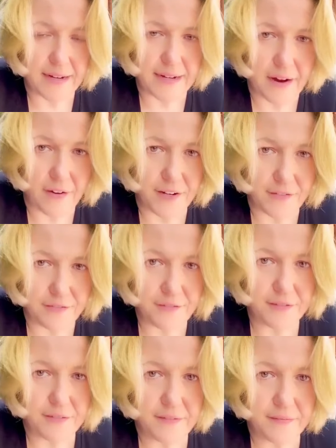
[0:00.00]
a narrative,
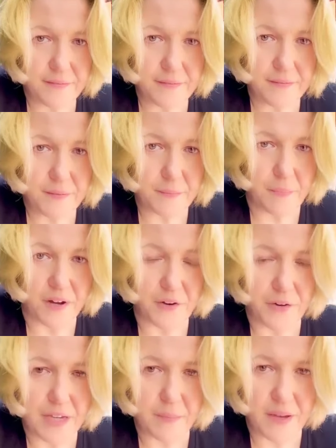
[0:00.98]
but
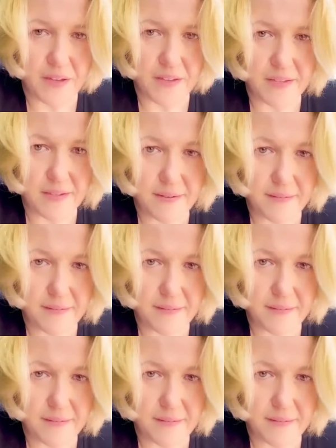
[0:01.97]
her emails.